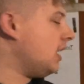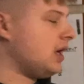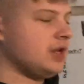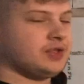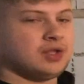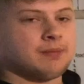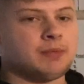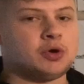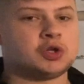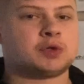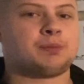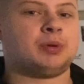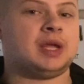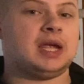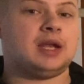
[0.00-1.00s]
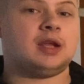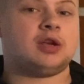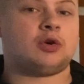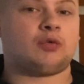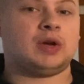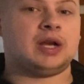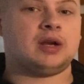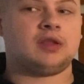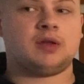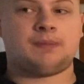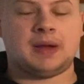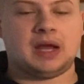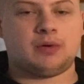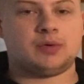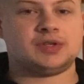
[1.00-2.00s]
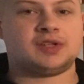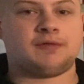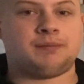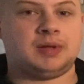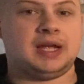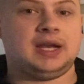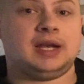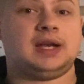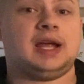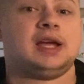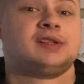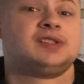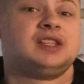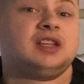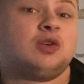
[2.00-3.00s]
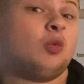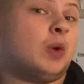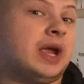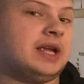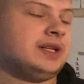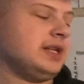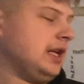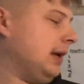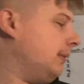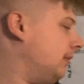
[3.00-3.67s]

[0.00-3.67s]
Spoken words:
is the most played in arena the Penguins have played in as the away team.